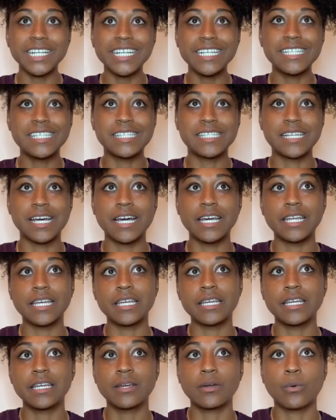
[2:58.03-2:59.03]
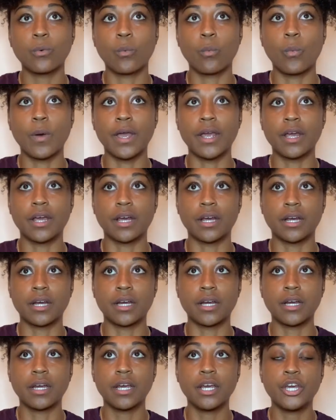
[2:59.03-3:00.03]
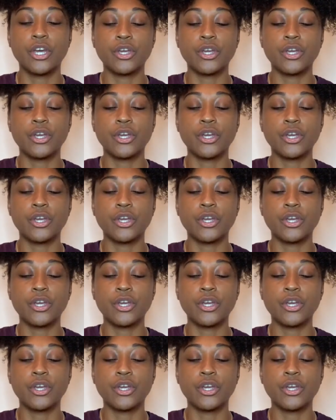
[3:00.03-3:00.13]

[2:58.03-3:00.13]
Study where